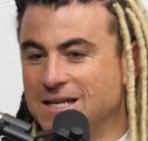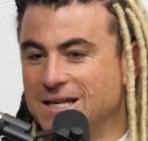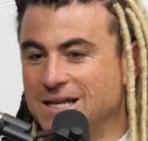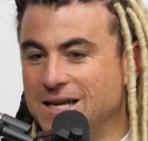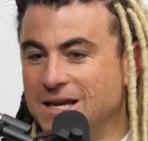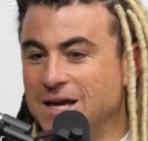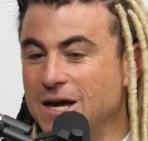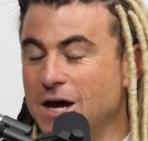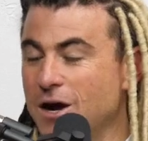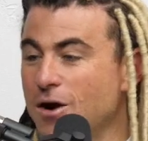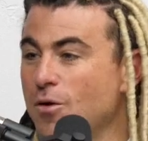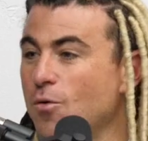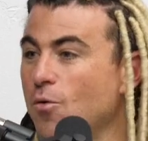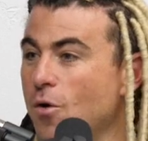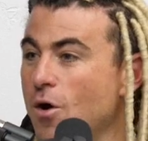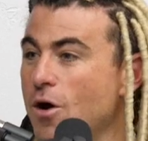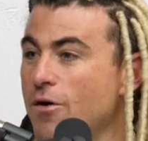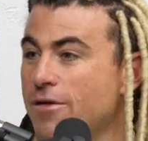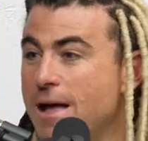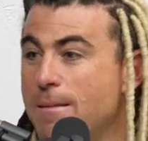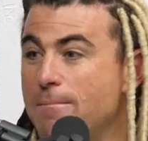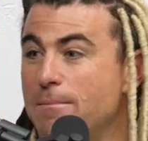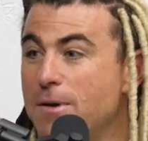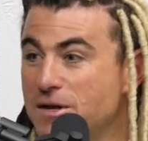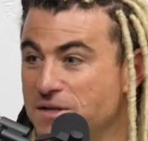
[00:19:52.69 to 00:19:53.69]
going to work.
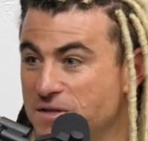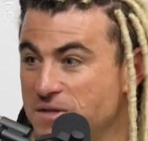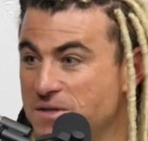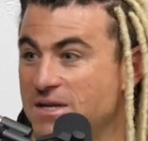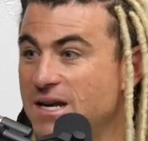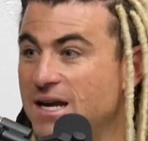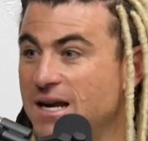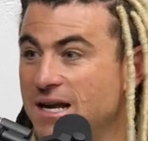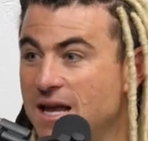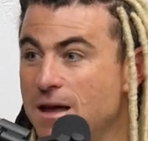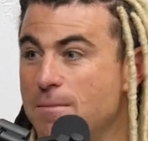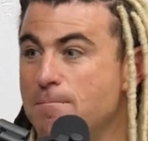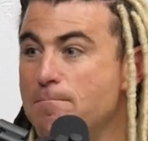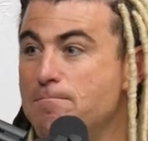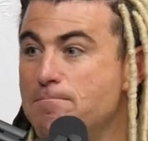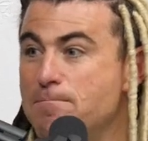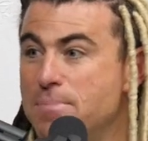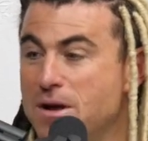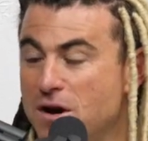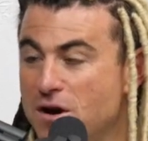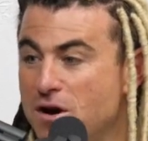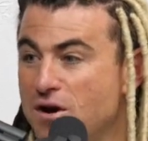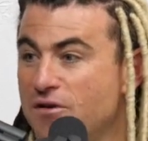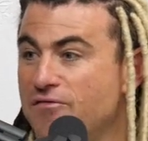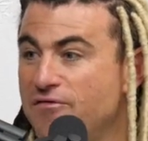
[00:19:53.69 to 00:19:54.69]
That muscle is going to get
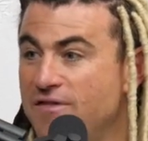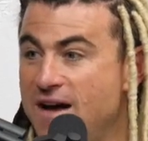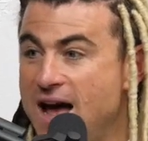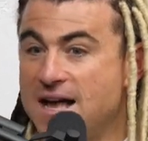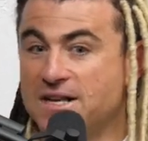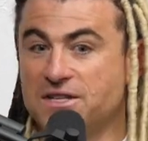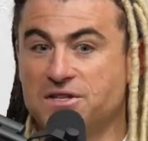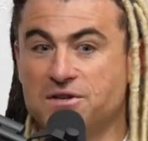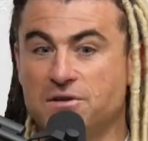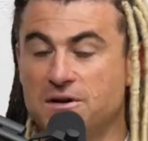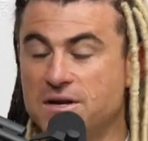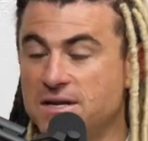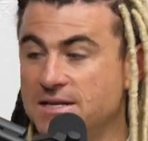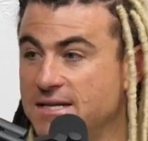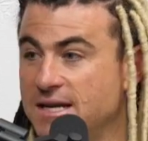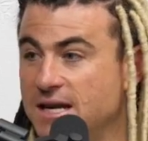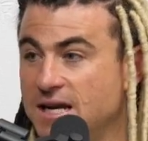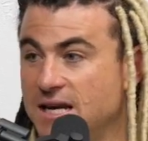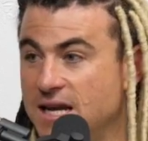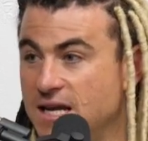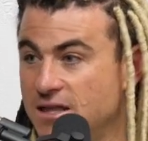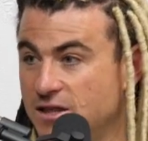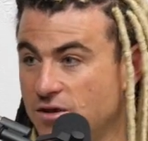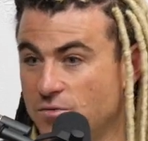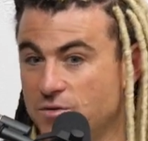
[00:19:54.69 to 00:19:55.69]
bigger, faster, and it's going to
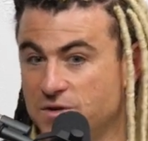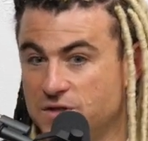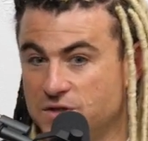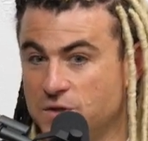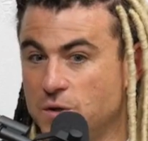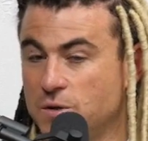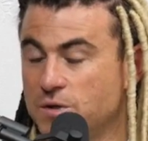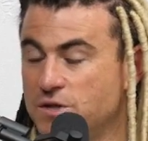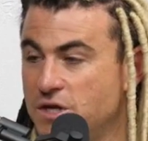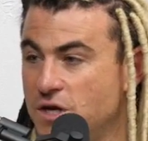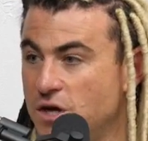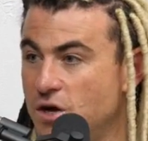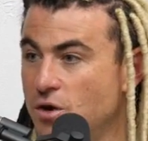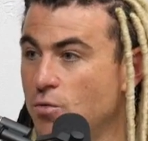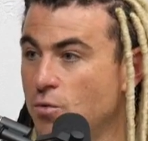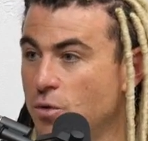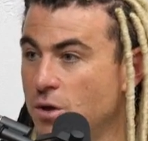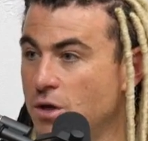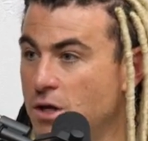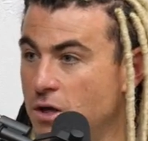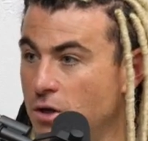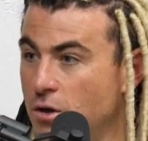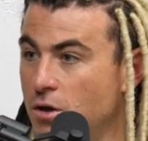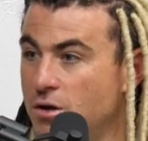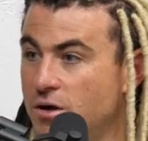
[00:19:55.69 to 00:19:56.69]
get the results that you're
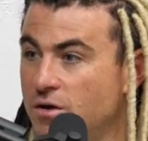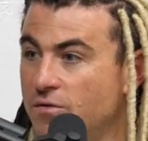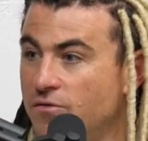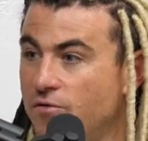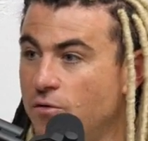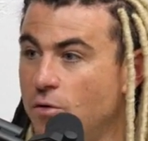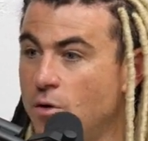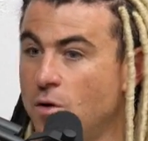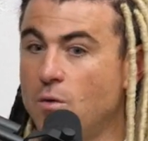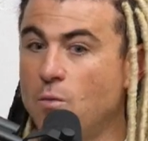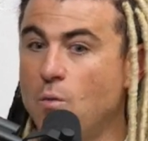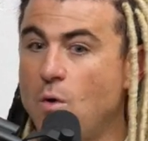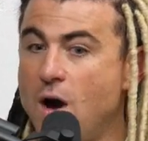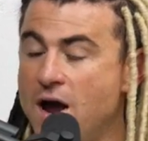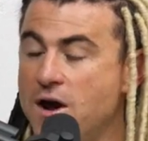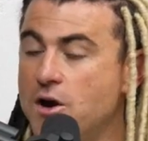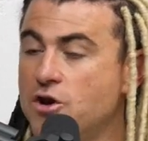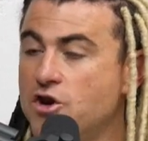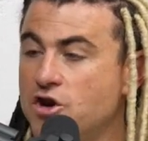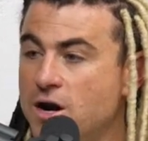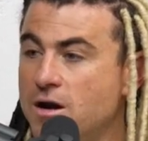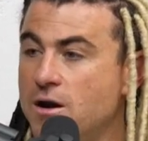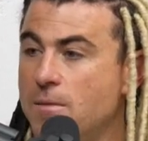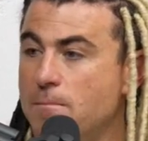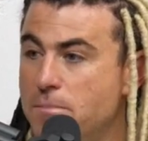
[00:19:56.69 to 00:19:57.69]
really looking for and why you're
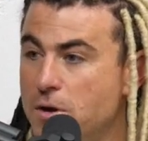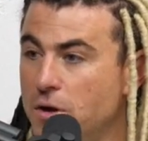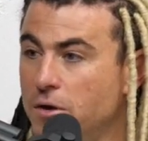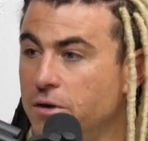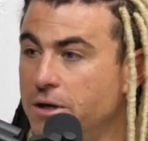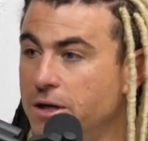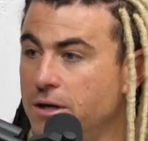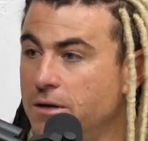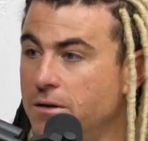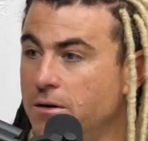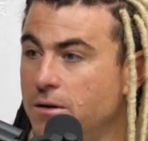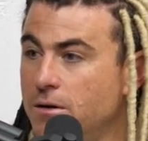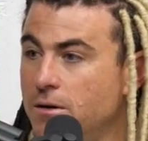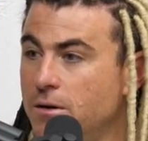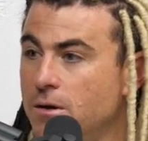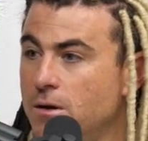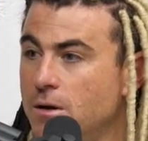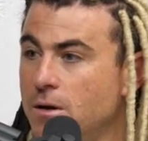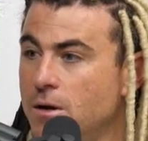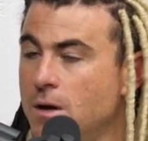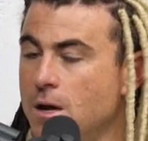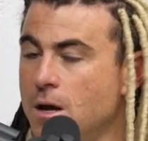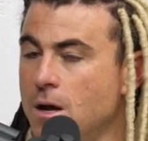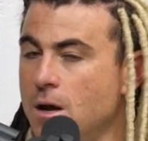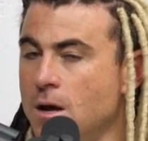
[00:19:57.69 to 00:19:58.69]
trying to build it.
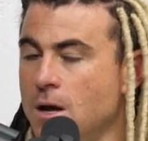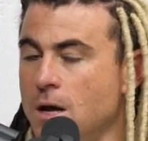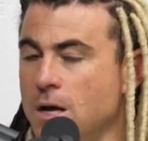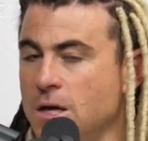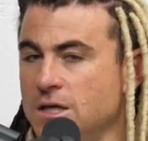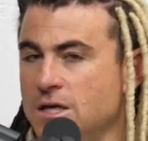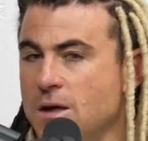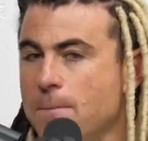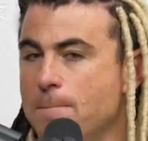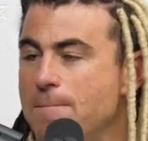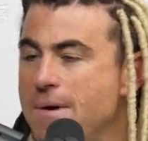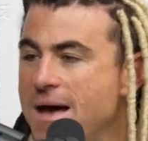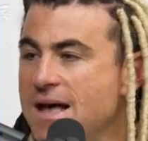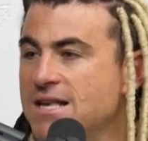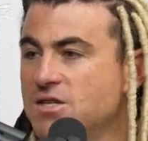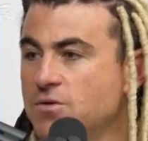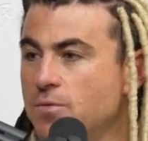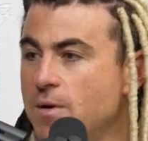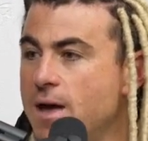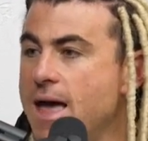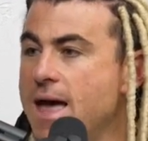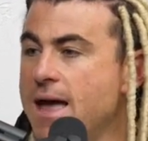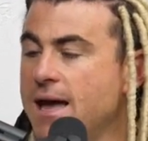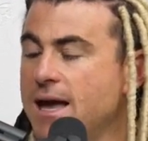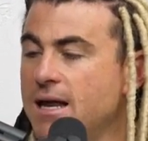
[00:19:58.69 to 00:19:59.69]
The best
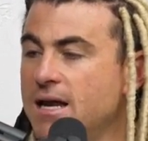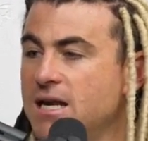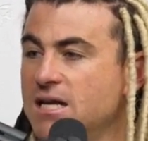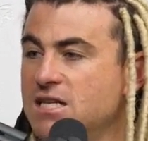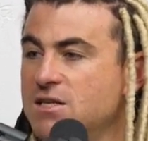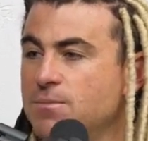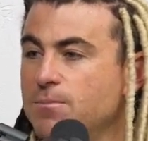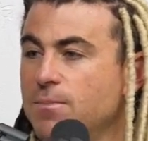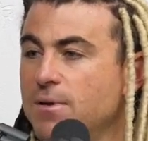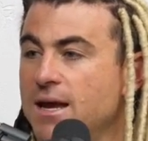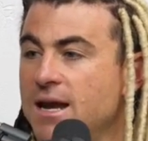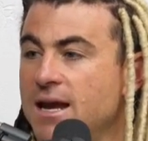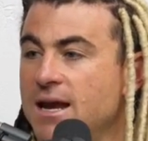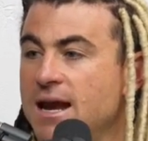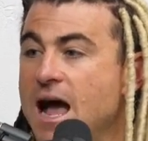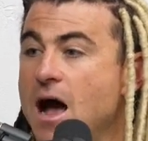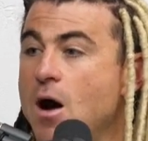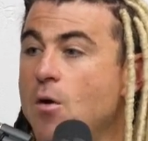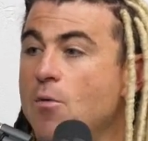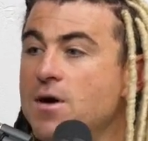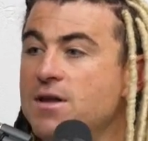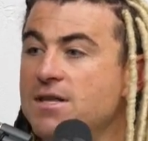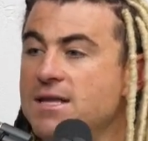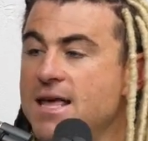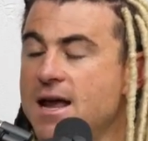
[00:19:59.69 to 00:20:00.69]
way I can explain how
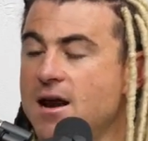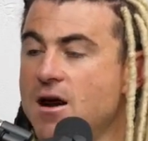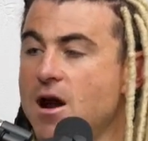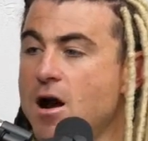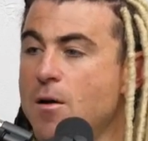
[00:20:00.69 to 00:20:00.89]
we take our